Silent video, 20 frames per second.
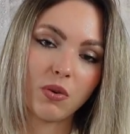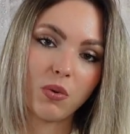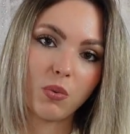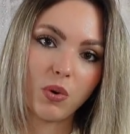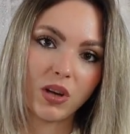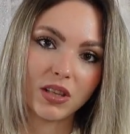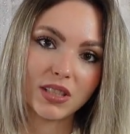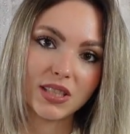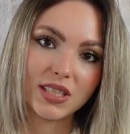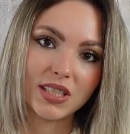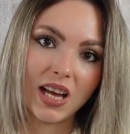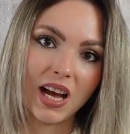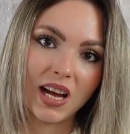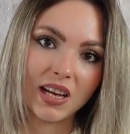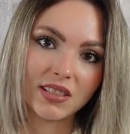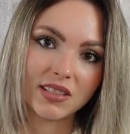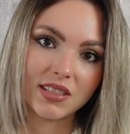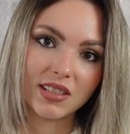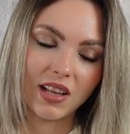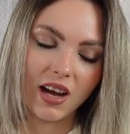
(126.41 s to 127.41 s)
one
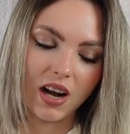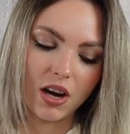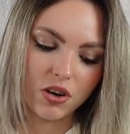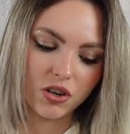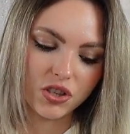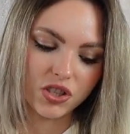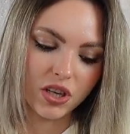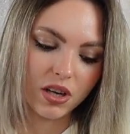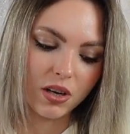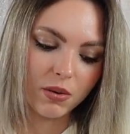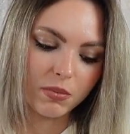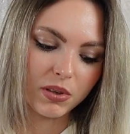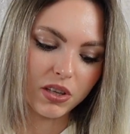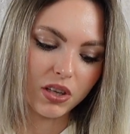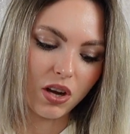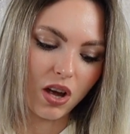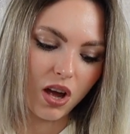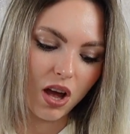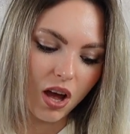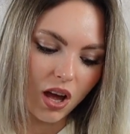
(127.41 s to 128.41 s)
size larger
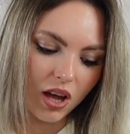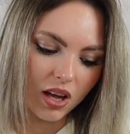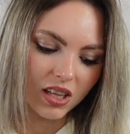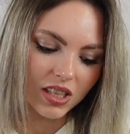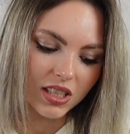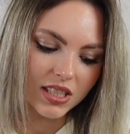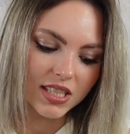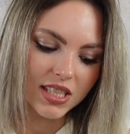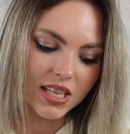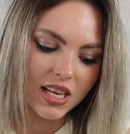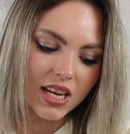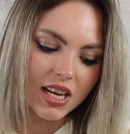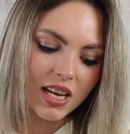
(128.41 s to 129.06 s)
because